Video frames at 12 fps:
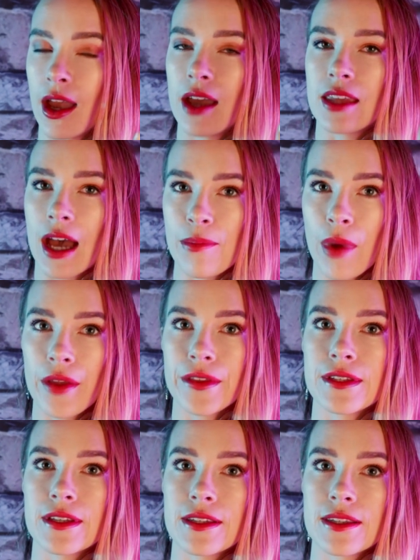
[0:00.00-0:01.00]
and the
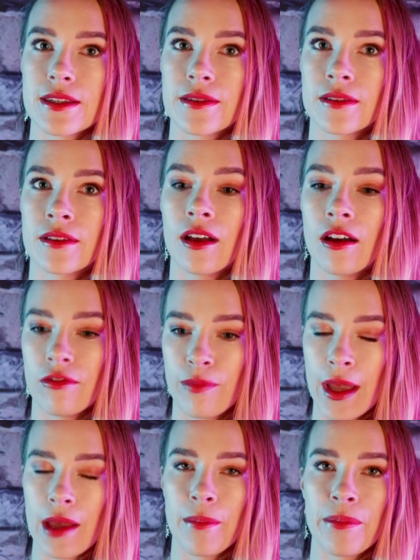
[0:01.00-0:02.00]
hypothesis of
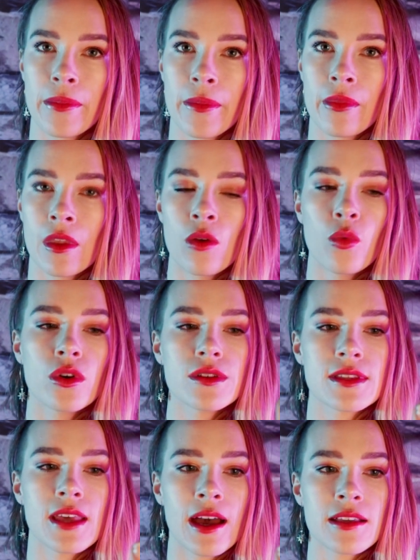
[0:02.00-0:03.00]
Bem
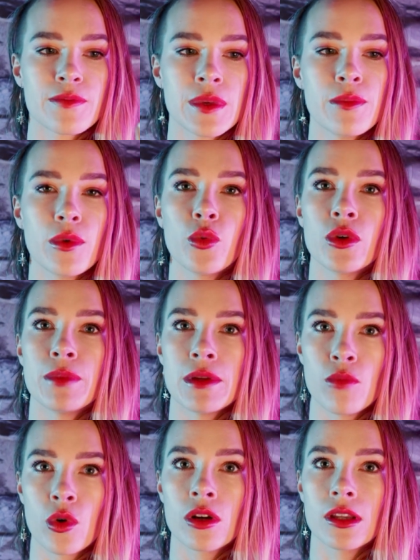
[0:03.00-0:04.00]
was that people would be
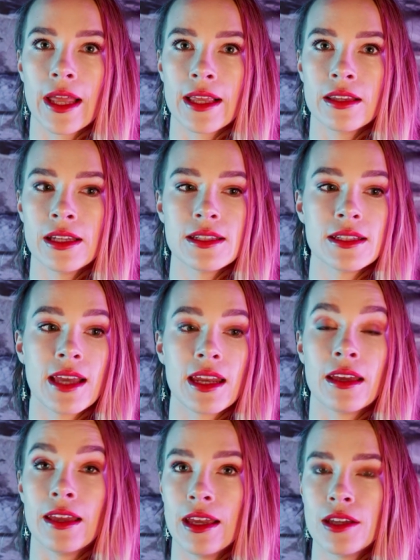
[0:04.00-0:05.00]
more likely to get
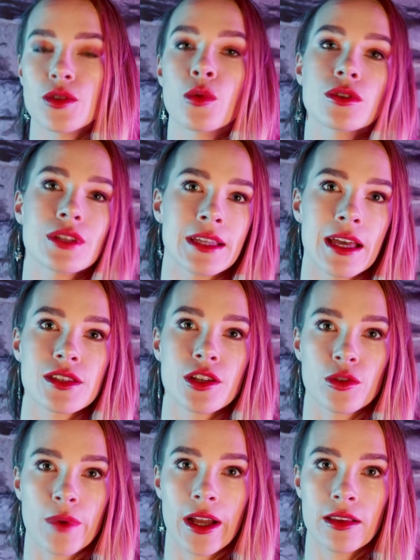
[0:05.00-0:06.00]
a hit or to guess
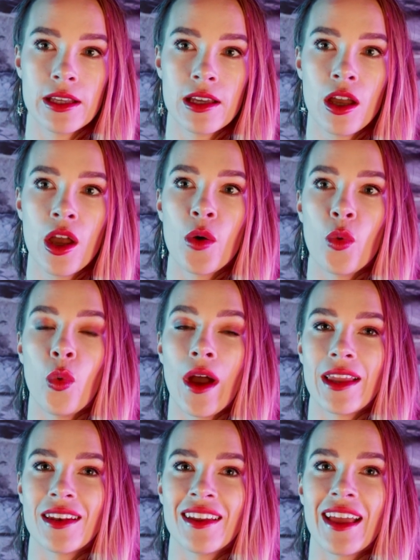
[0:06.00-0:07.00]
correctly
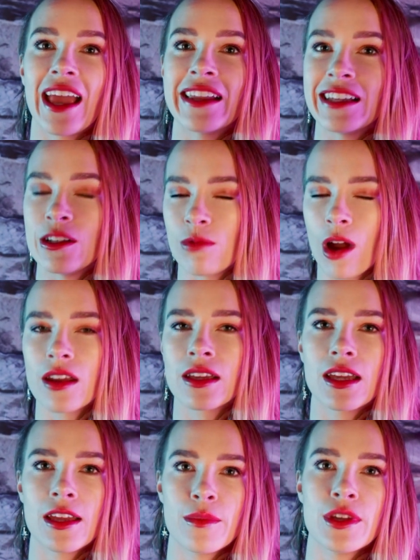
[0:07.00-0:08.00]
when an
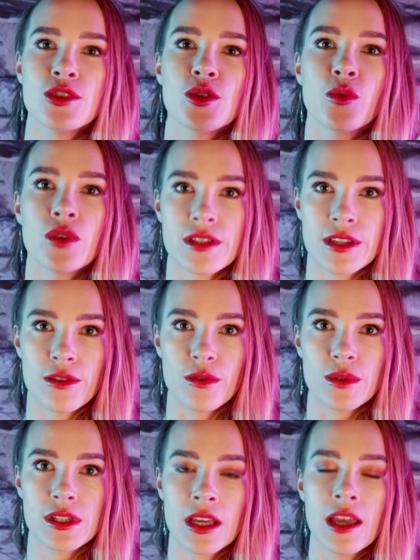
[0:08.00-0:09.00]
erotic image was
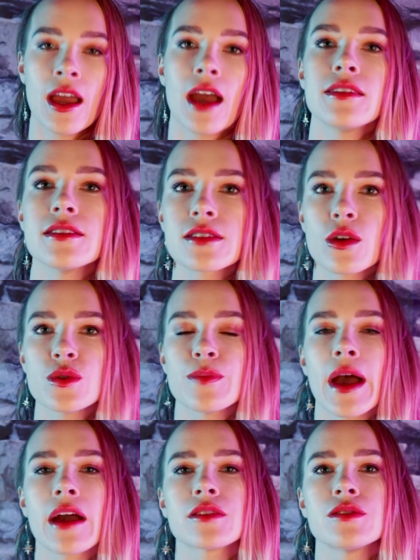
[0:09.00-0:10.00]
used. And this goes
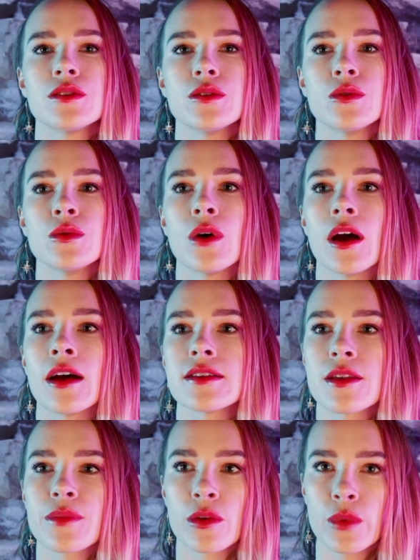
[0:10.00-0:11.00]
back to uh,
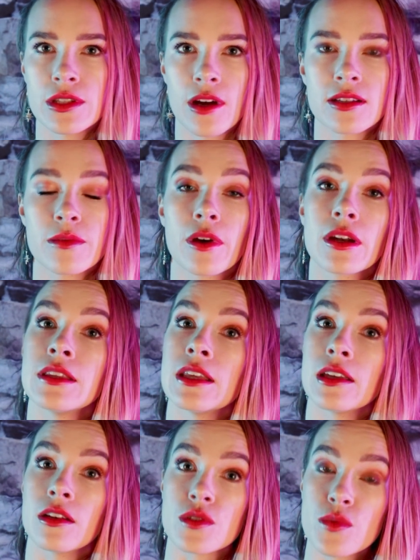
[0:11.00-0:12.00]
something we talked about in the
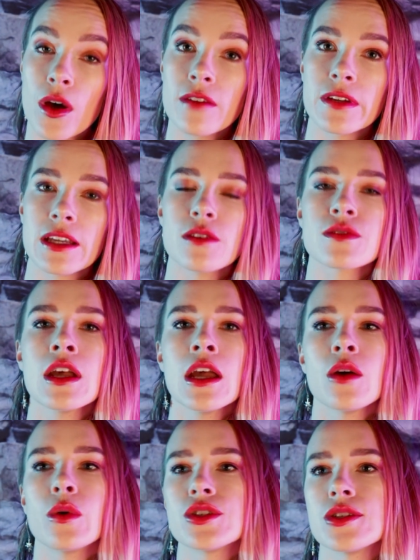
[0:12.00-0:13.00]
Ingo Swann videos,
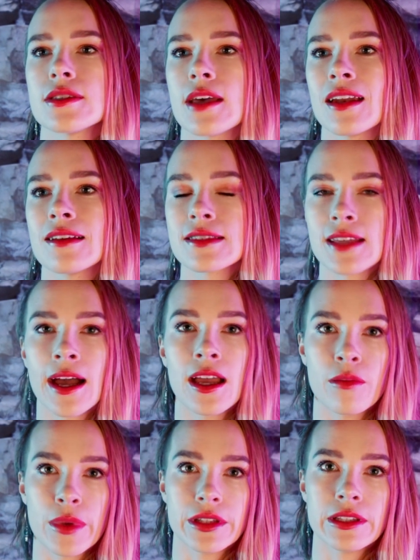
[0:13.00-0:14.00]
which is that psi
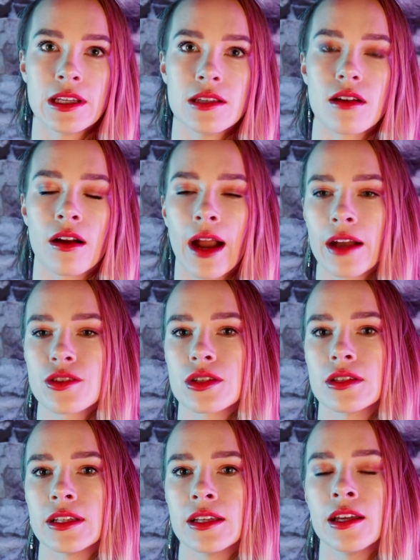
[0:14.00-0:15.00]
abilities are
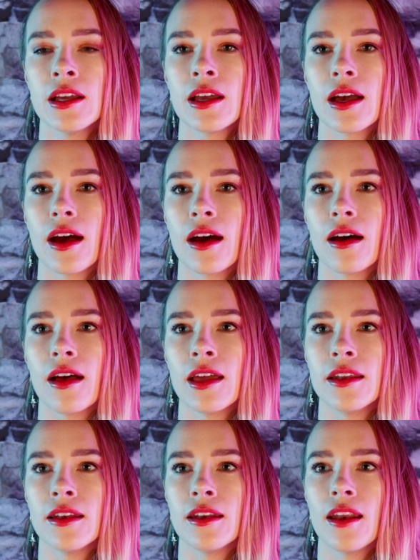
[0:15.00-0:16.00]
actually uh,
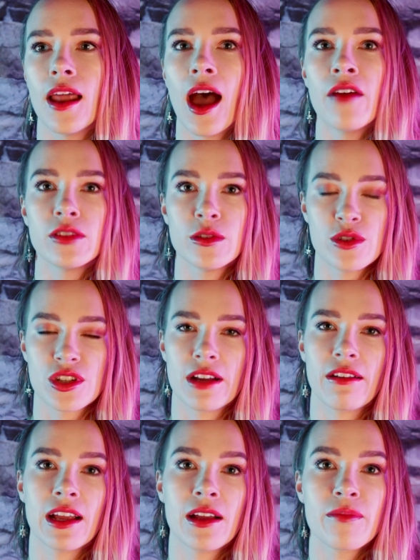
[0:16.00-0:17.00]
an
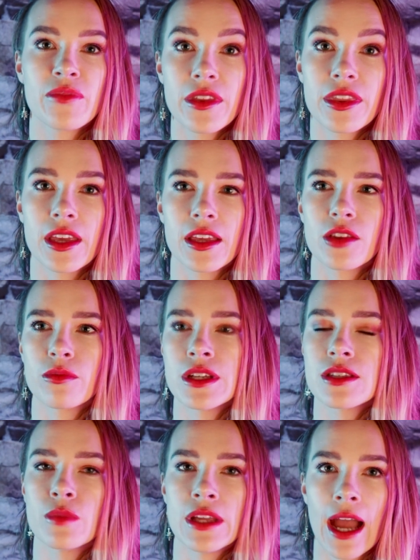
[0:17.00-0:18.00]
evolutionary thing. The
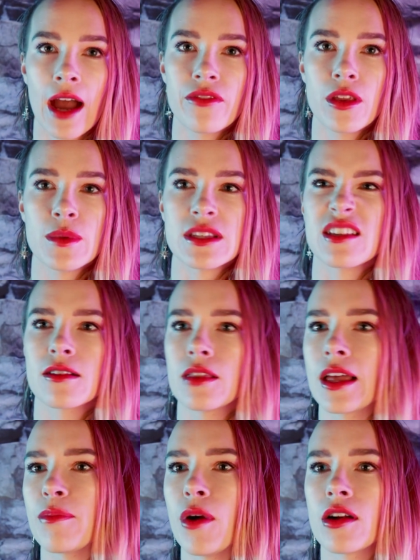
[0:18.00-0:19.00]
reason we have them is they're
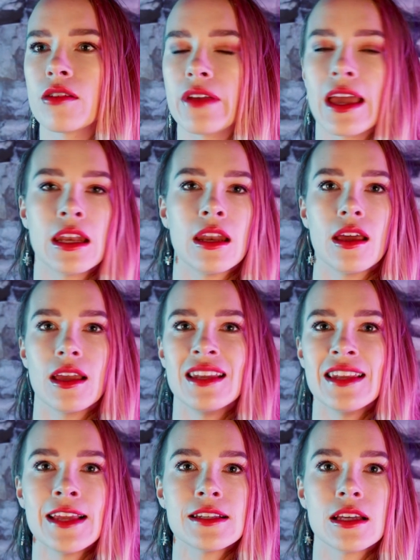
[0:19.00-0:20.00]
like part of an
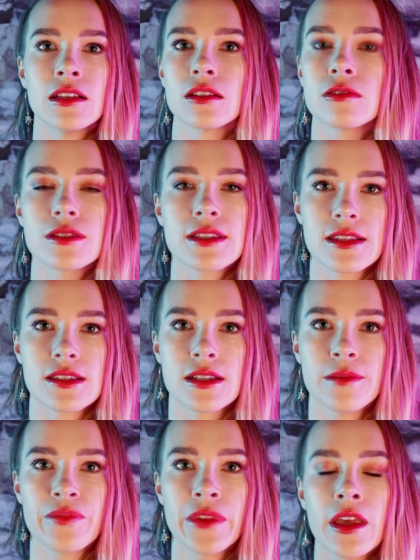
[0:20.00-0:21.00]
innate alert
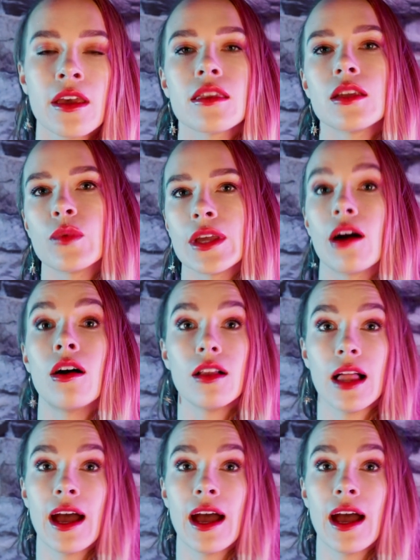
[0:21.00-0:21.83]
system that we all